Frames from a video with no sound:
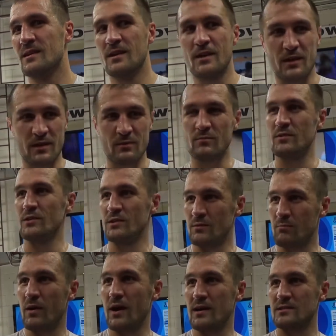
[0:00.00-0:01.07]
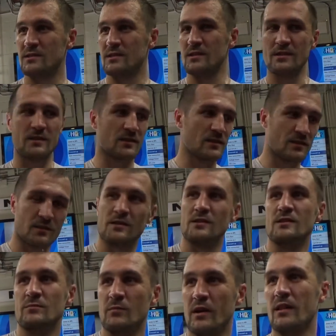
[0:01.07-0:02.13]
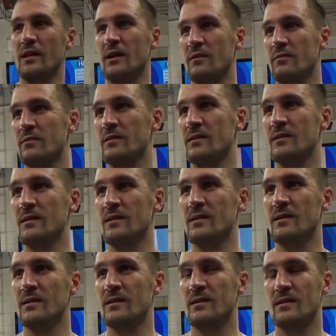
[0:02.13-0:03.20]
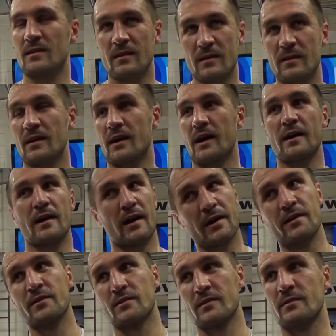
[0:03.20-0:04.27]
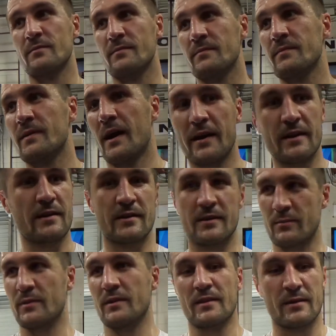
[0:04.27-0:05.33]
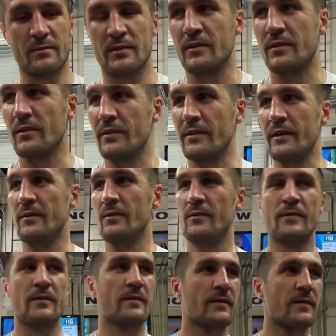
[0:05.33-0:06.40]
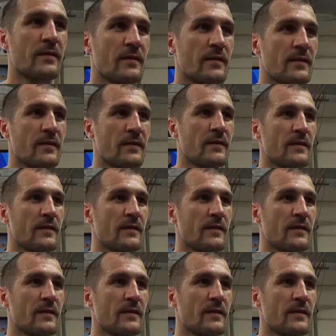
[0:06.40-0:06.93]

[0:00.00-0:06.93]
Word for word: in the boxing, in my life. I hear him. I hear him, and I hear all time. You're a very nice guy,